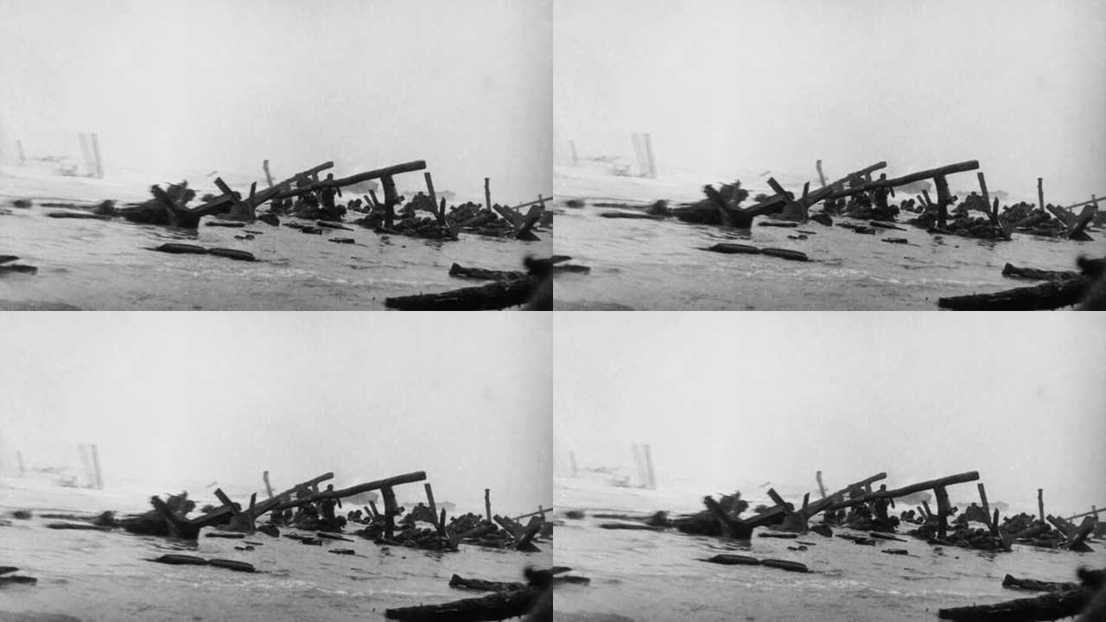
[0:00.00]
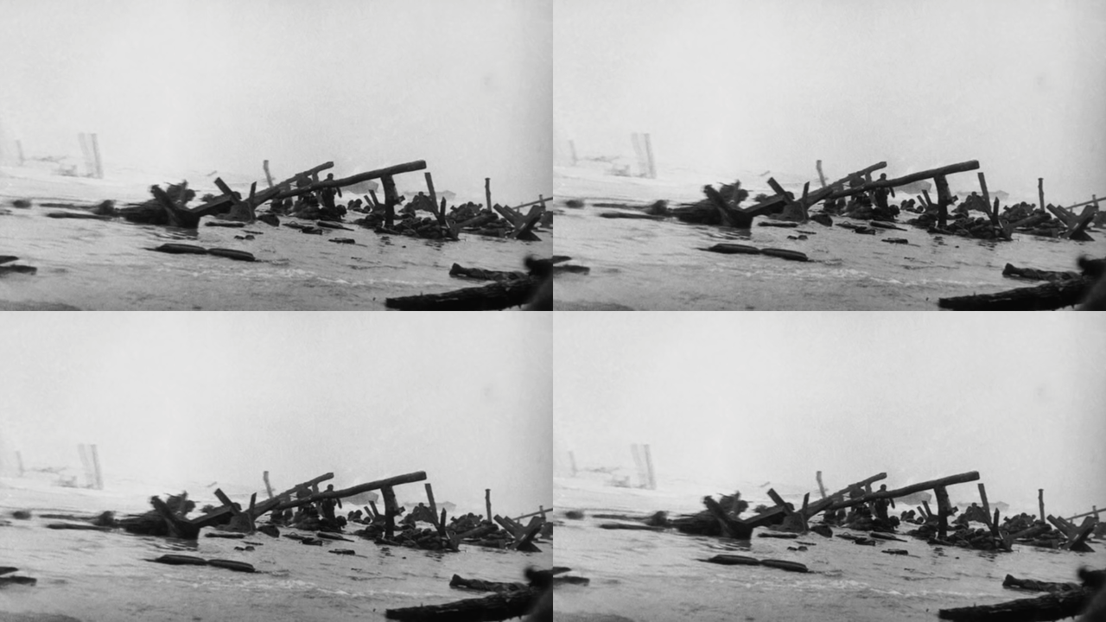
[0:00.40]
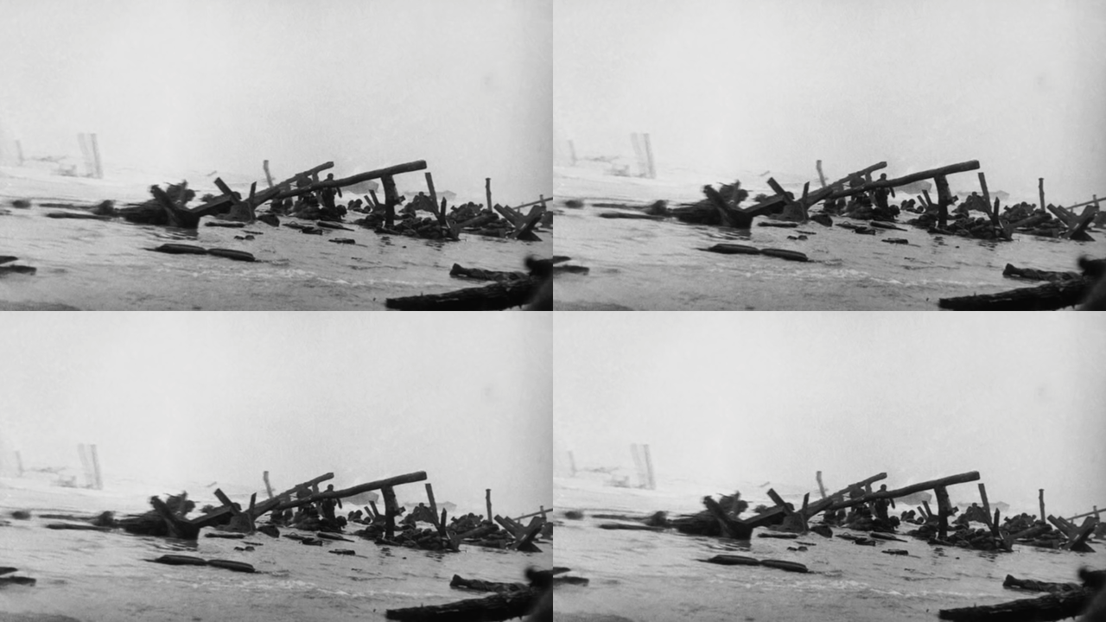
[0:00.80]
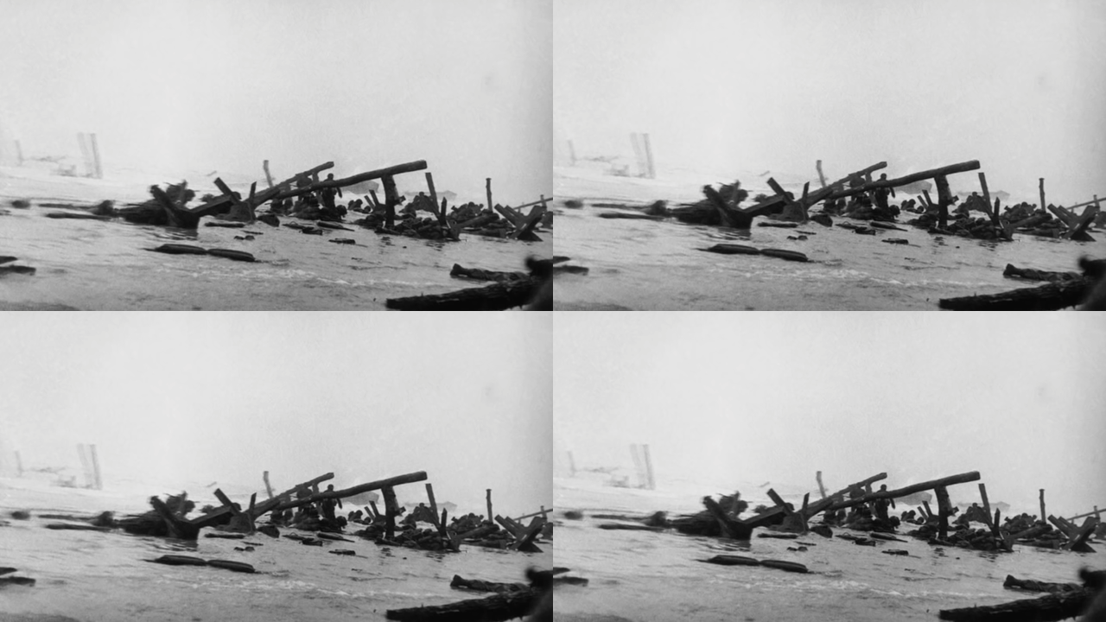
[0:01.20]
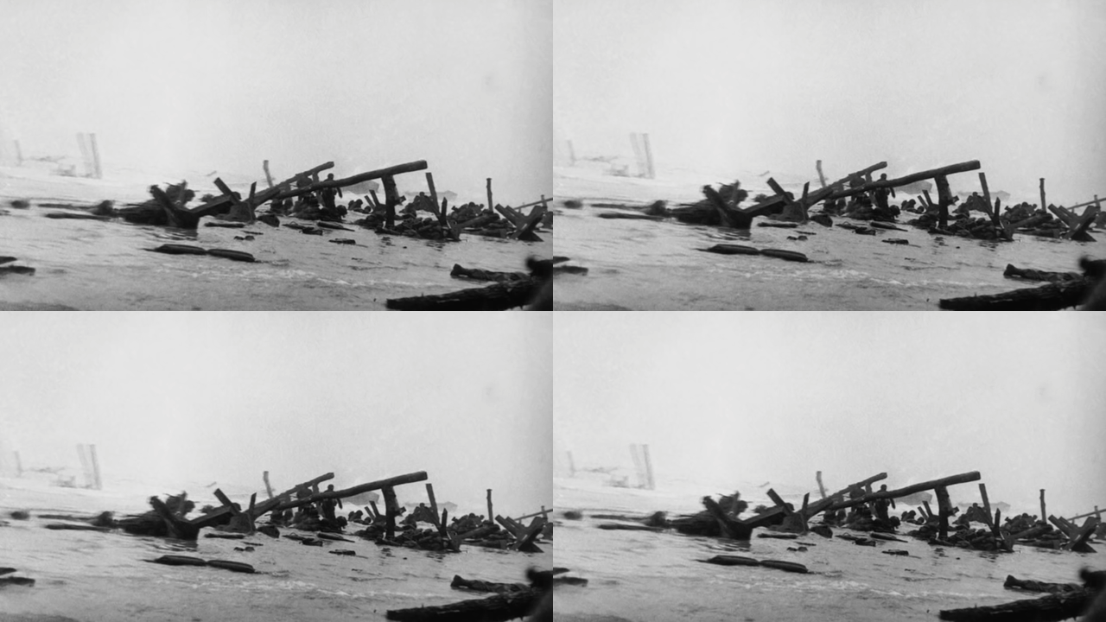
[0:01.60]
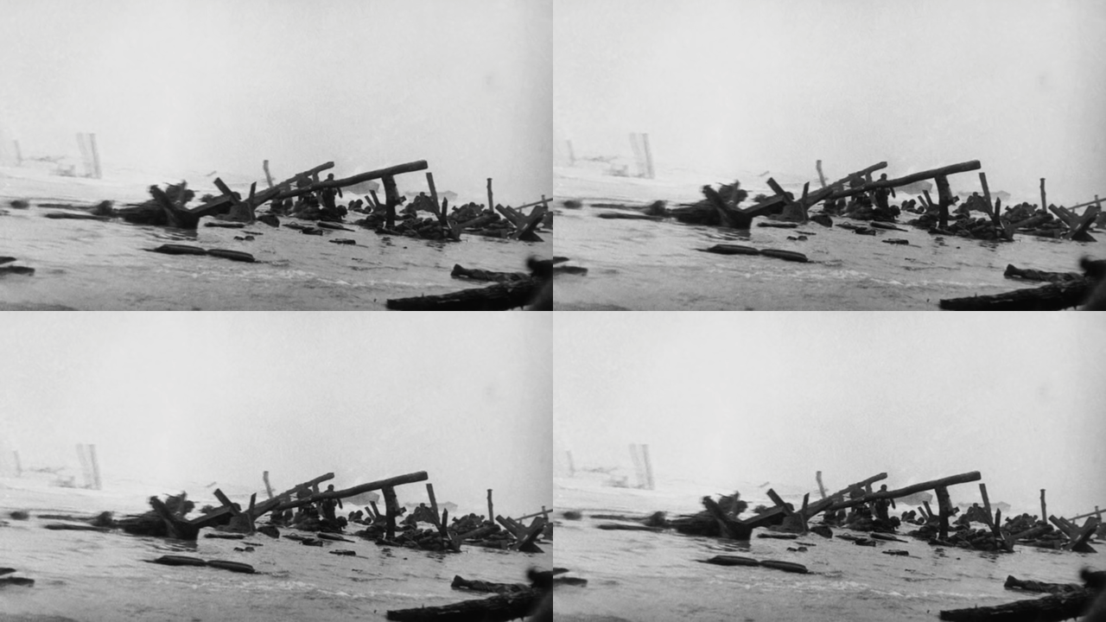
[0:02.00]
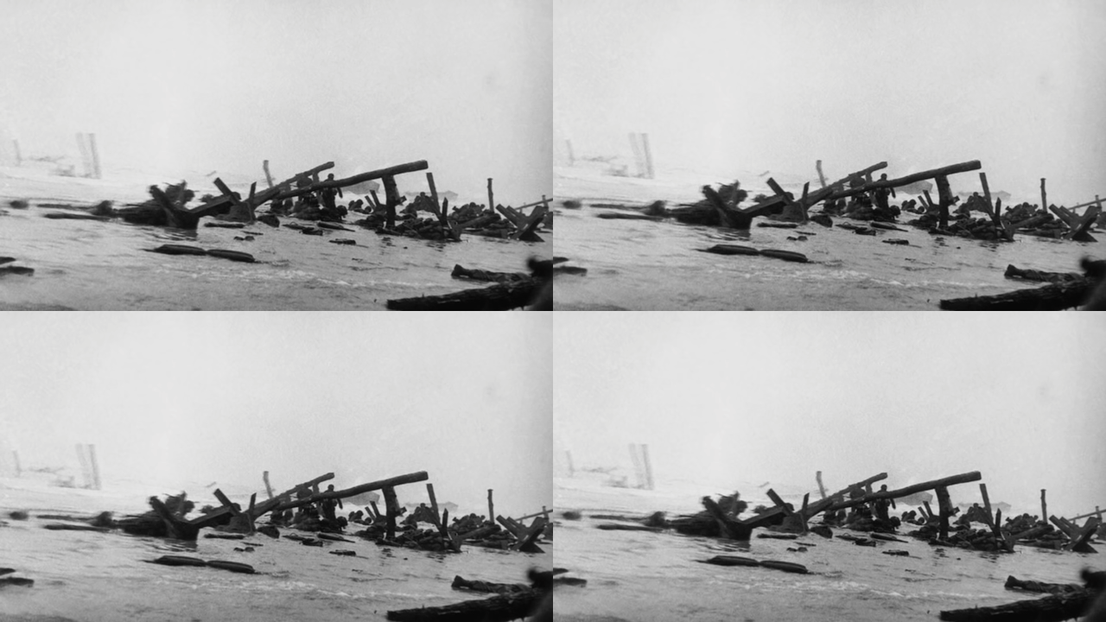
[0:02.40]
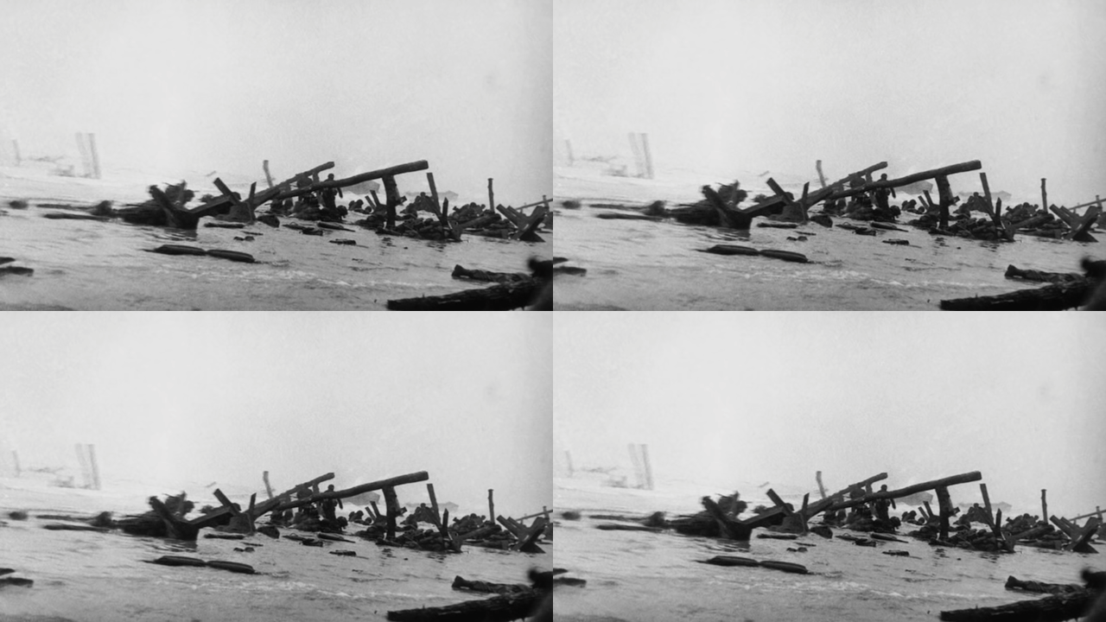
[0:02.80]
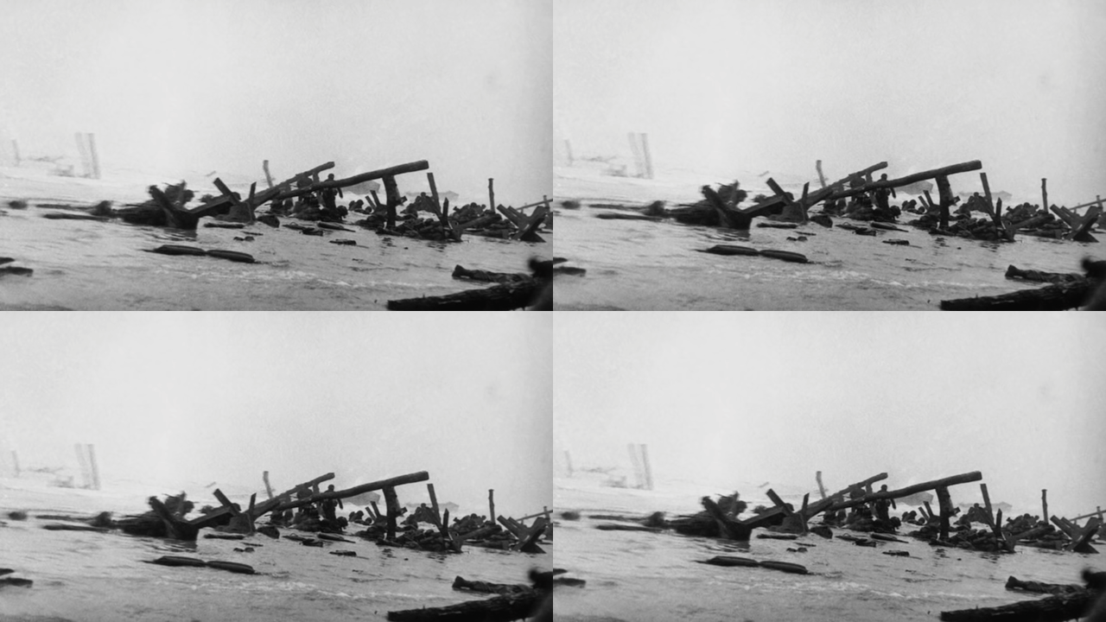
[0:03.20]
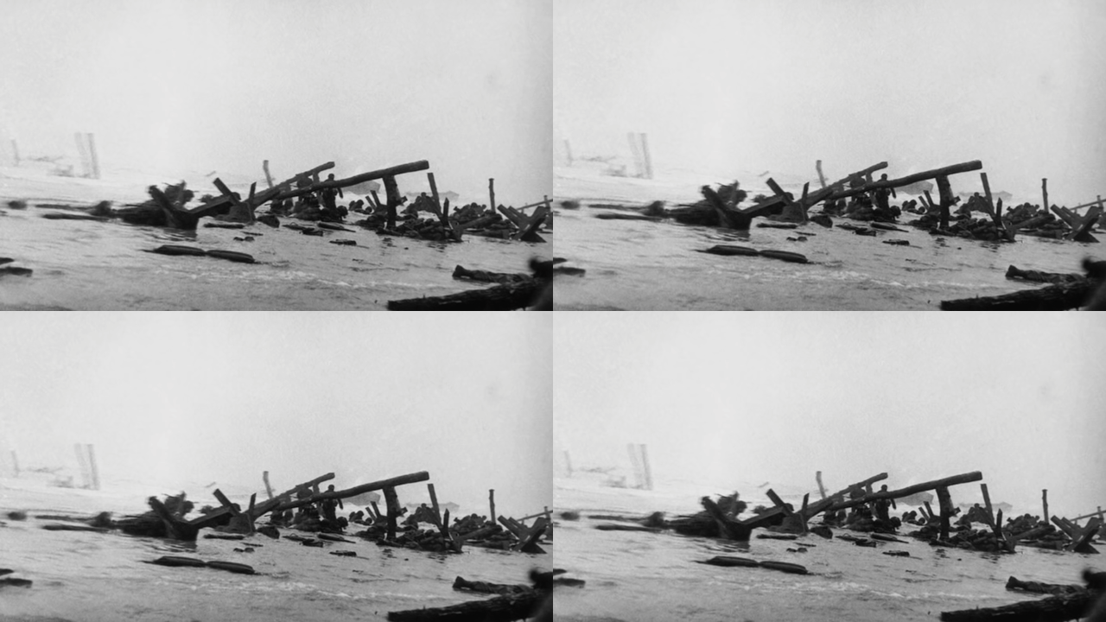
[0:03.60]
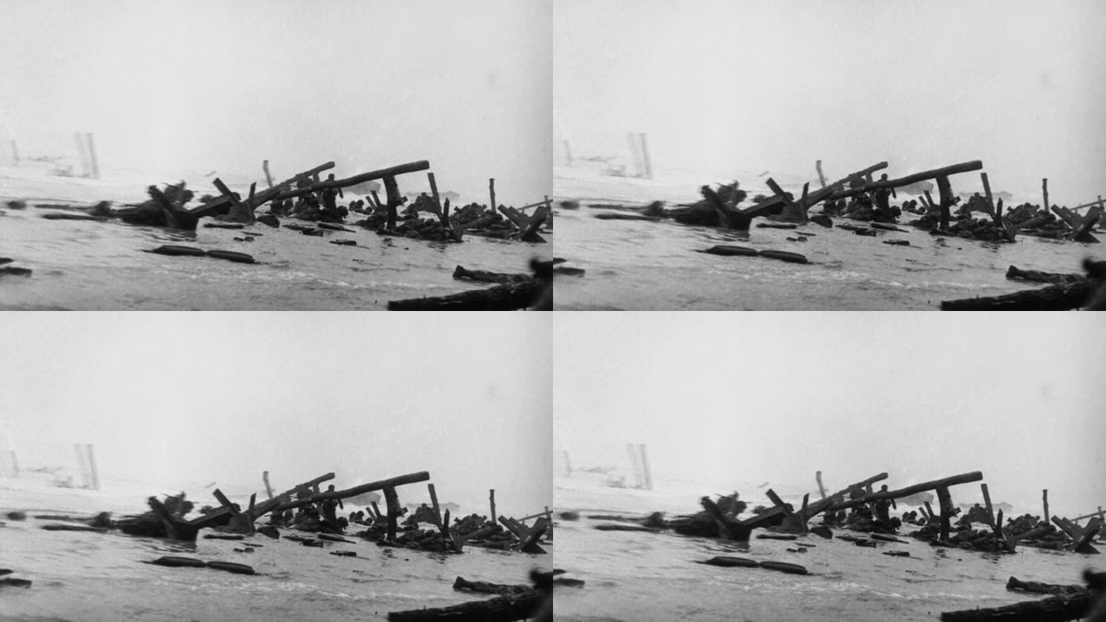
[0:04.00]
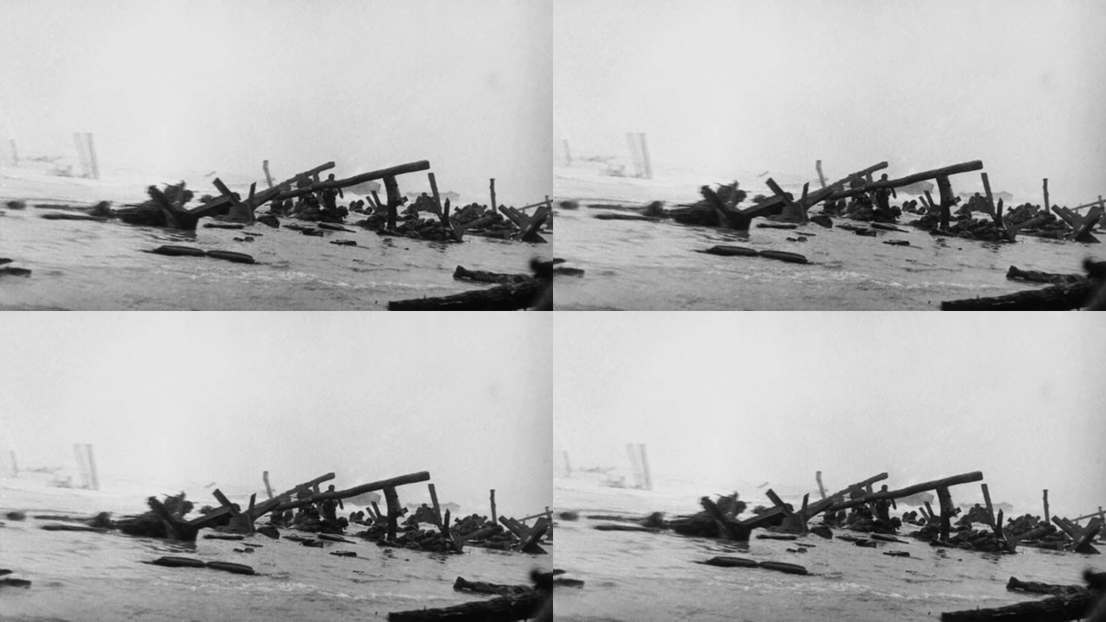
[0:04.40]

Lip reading: (no speaker visible)